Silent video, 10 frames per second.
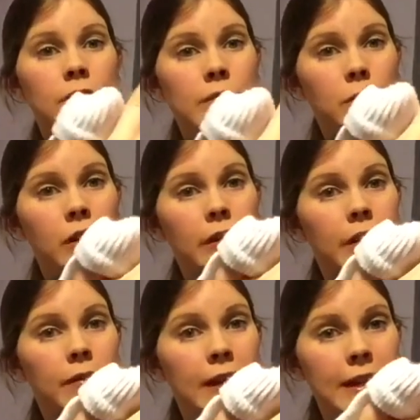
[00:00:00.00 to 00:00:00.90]
of swelling
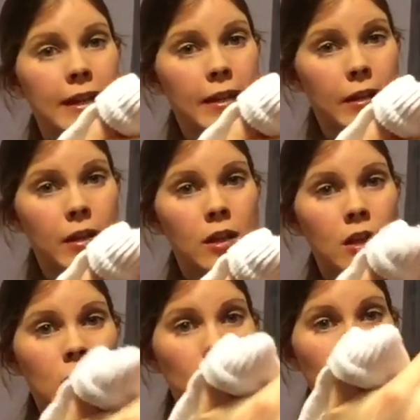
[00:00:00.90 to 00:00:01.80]
right here,
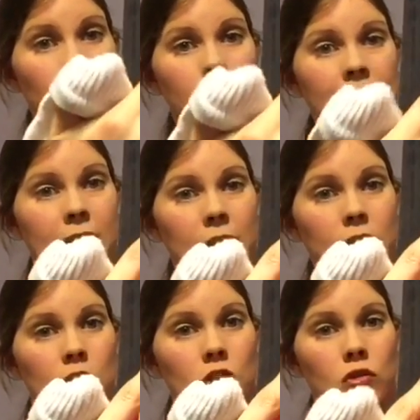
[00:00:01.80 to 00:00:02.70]
so it made it
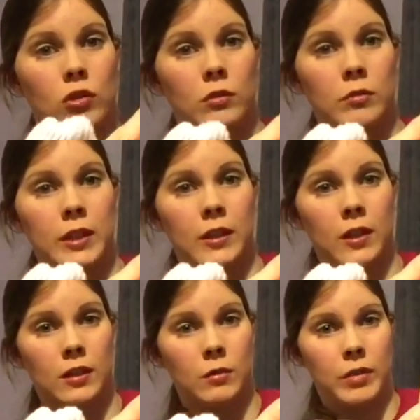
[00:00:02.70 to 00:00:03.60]
extremely
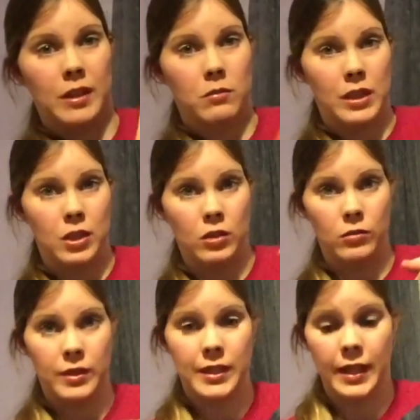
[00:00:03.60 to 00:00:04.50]
hard to bend my
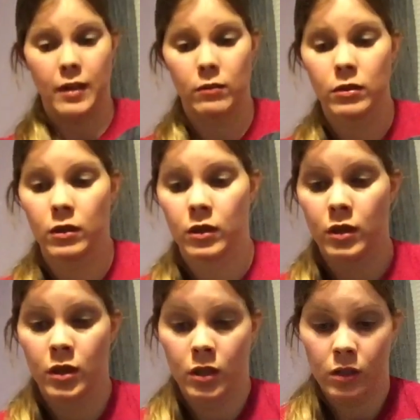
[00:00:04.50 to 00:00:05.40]
toes down.
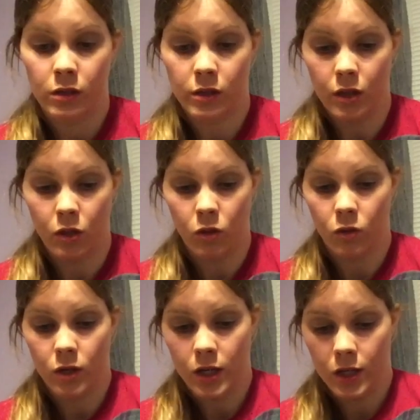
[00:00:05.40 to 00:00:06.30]
So